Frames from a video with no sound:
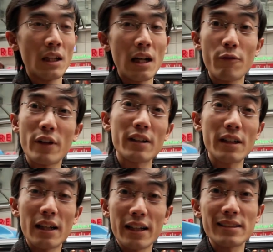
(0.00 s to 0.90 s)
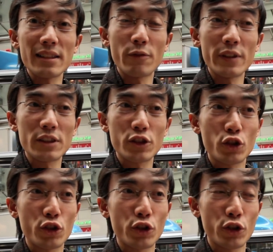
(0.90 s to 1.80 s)
But I guess if it's
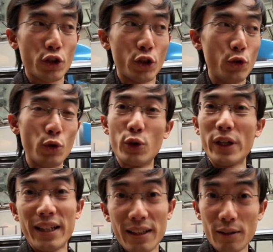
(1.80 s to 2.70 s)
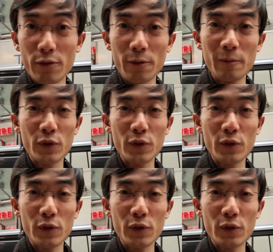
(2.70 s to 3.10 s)
true enough,